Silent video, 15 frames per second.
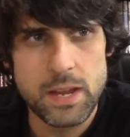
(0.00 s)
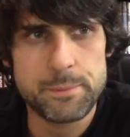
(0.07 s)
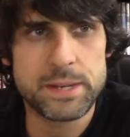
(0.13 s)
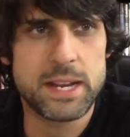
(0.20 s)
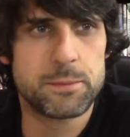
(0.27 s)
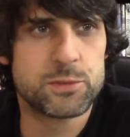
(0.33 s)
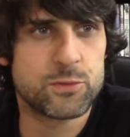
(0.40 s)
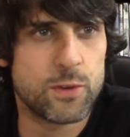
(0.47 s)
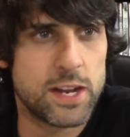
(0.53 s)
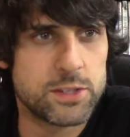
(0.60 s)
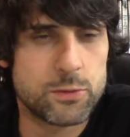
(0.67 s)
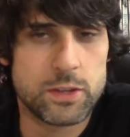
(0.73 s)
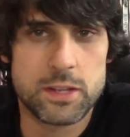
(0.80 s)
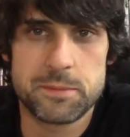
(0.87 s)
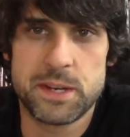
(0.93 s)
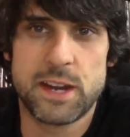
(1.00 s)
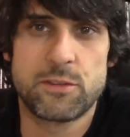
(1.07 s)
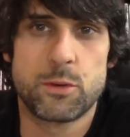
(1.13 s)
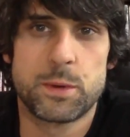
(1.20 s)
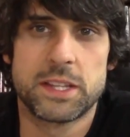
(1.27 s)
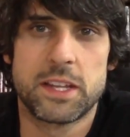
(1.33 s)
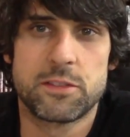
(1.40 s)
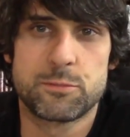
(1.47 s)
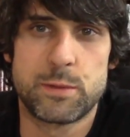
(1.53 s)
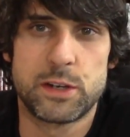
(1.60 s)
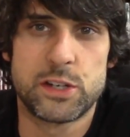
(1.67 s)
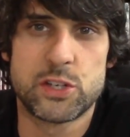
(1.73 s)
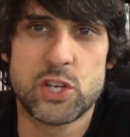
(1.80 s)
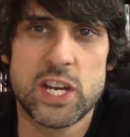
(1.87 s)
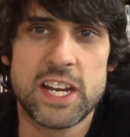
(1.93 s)
becomes friends with him and everyone loves
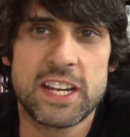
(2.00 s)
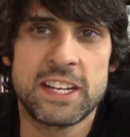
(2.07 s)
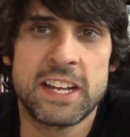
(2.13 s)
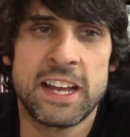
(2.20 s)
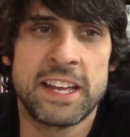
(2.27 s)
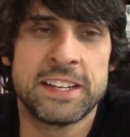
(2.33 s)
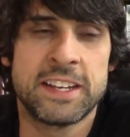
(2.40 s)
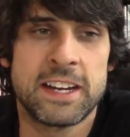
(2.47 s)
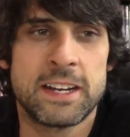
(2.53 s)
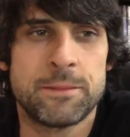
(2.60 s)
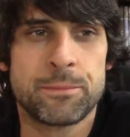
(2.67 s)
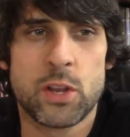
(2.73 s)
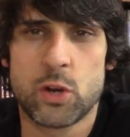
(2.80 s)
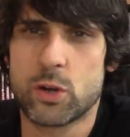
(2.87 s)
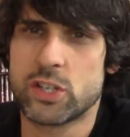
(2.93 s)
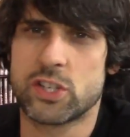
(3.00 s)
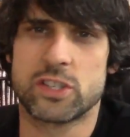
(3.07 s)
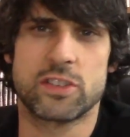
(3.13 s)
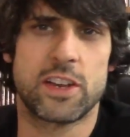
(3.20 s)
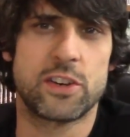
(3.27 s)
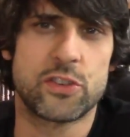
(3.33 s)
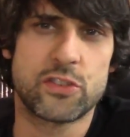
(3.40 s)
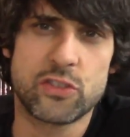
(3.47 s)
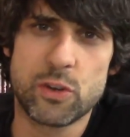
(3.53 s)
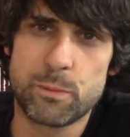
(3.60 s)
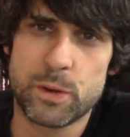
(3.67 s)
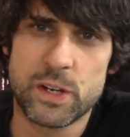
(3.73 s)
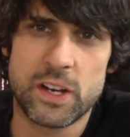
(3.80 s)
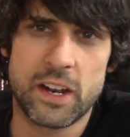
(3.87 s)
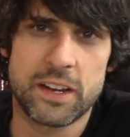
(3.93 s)
Billie Jean and uh, Christian Slater's
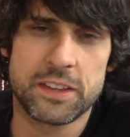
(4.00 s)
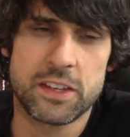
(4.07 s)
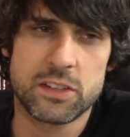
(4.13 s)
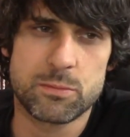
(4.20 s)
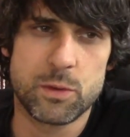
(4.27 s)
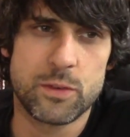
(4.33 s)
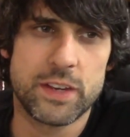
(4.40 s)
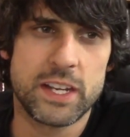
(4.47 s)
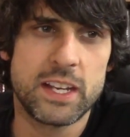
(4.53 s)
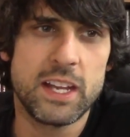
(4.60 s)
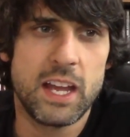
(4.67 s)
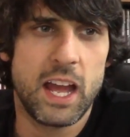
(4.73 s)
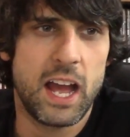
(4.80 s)
super young in this movie.